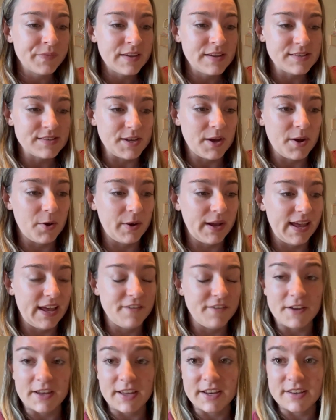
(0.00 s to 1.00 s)
So
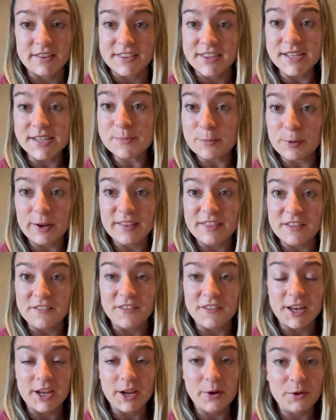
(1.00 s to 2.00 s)
if at this point in the
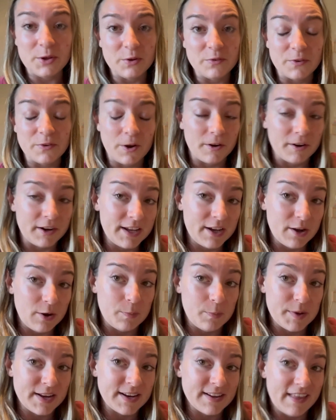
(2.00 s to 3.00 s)
video, you've already
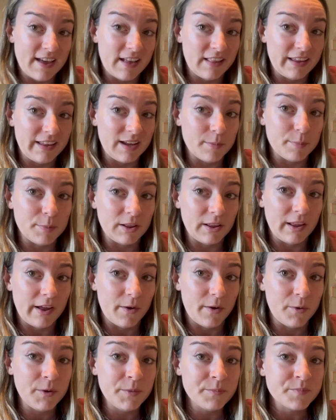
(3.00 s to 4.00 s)
opened that link
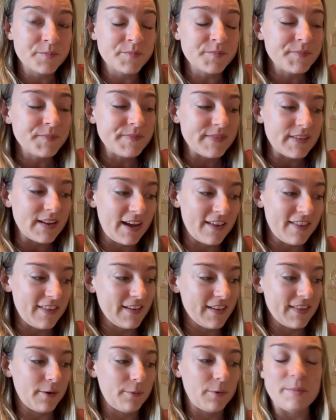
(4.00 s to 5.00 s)
below, I
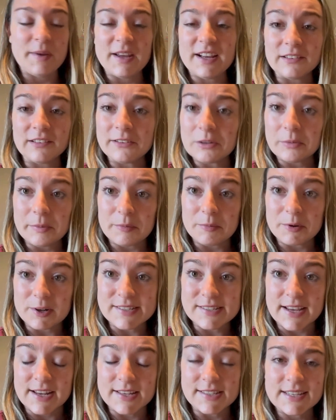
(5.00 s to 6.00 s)
think that will make a little bit more
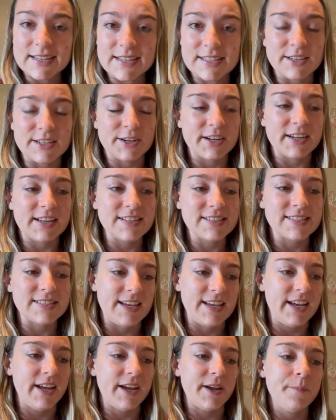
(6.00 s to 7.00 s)
sense because you're going to
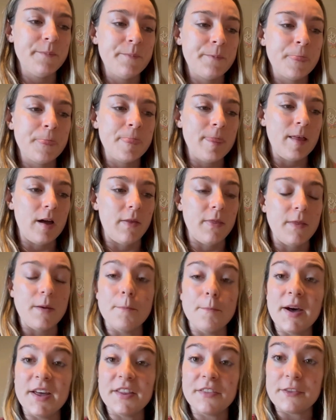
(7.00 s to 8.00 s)
see on the
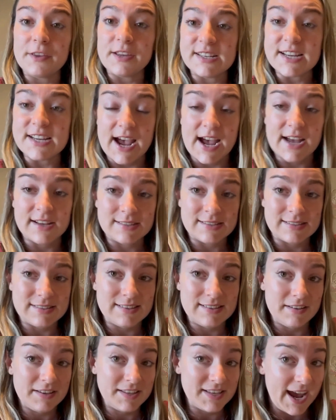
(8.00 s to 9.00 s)
monthly tasks
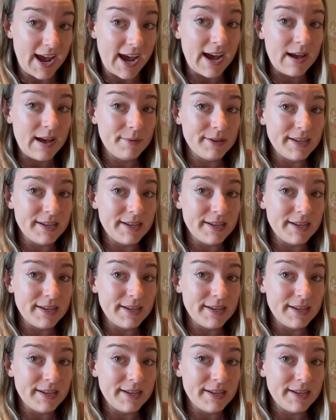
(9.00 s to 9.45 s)
tab,